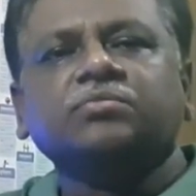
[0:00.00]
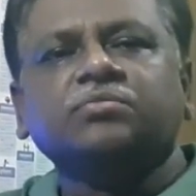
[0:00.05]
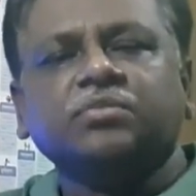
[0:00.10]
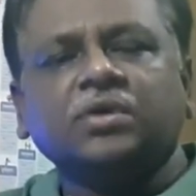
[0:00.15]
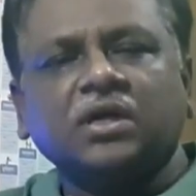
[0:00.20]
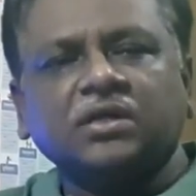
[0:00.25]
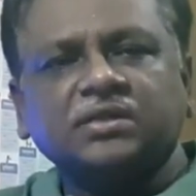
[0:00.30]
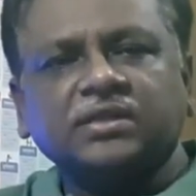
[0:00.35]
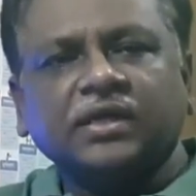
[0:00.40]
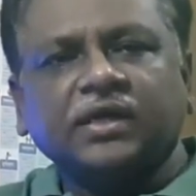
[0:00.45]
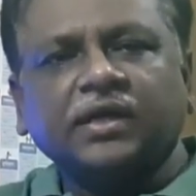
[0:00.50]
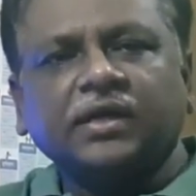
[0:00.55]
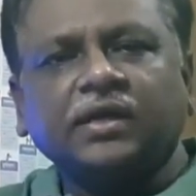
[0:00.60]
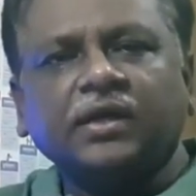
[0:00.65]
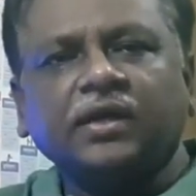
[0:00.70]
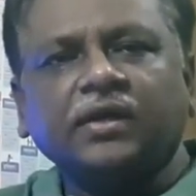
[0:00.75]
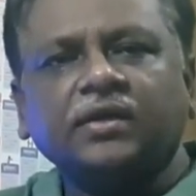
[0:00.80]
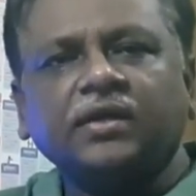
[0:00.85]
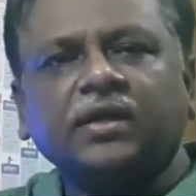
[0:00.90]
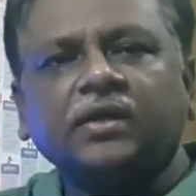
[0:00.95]
The
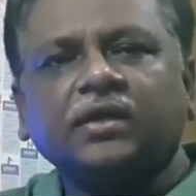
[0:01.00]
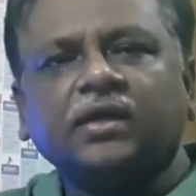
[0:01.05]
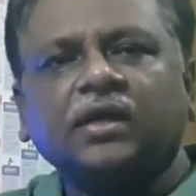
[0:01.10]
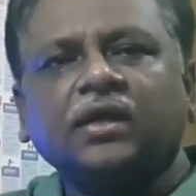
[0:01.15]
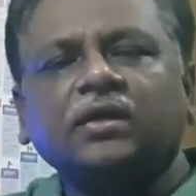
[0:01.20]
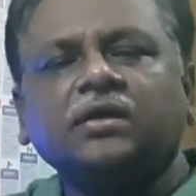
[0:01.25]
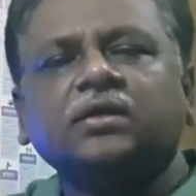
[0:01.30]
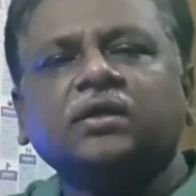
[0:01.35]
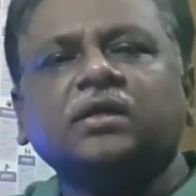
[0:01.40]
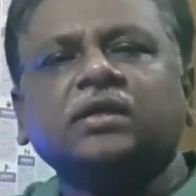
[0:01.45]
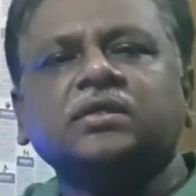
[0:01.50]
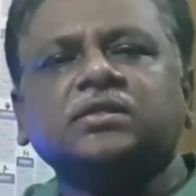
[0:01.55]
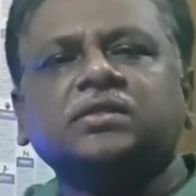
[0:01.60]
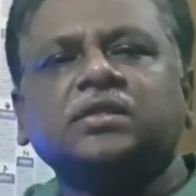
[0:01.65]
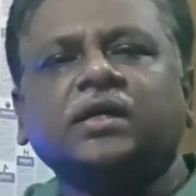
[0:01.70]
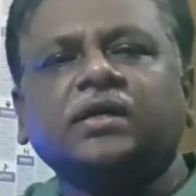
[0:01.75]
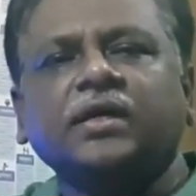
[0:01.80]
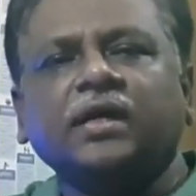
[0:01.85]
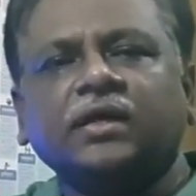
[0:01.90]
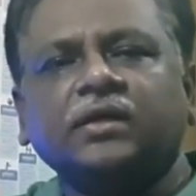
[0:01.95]
secondary data is
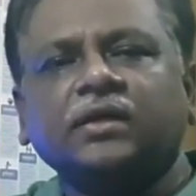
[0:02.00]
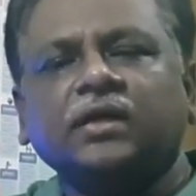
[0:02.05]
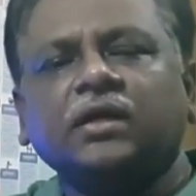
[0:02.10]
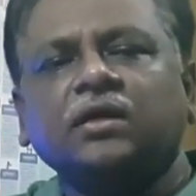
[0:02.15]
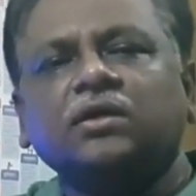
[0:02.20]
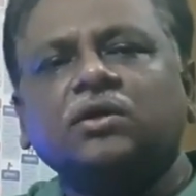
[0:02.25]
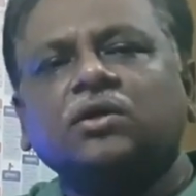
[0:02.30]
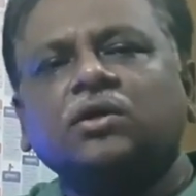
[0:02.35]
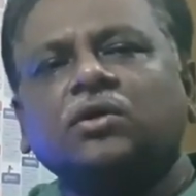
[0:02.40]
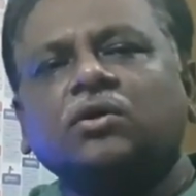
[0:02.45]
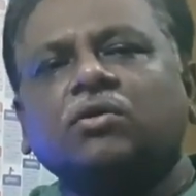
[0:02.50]
the data